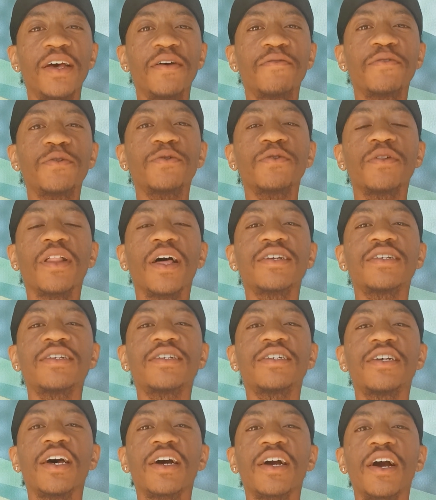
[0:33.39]
If you would like to
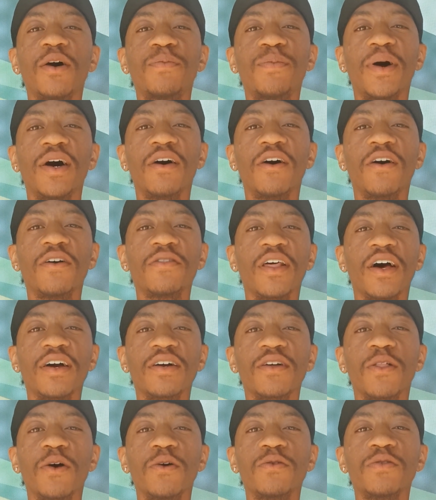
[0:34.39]
check out my online
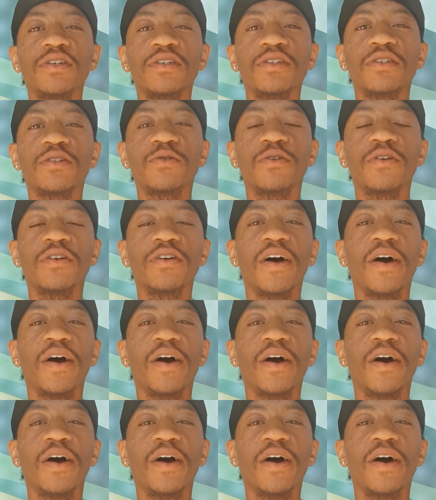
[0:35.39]
clothing store,